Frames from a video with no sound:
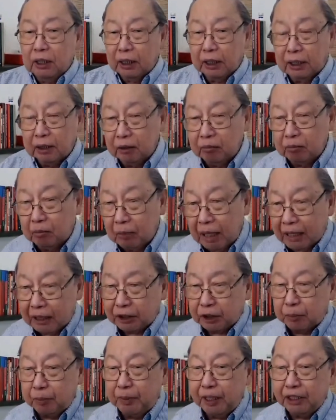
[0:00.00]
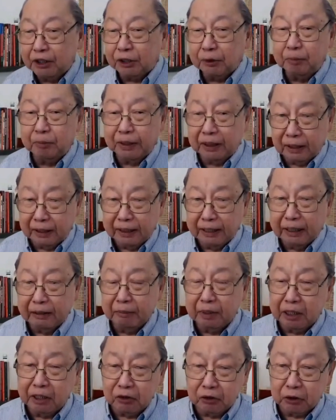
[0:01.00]
and mass-based
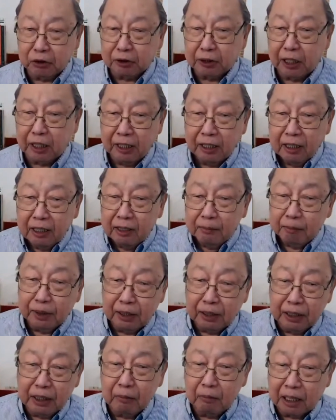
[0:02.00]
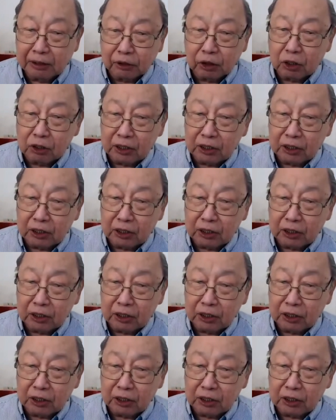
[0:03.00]
building, meaning to say building mass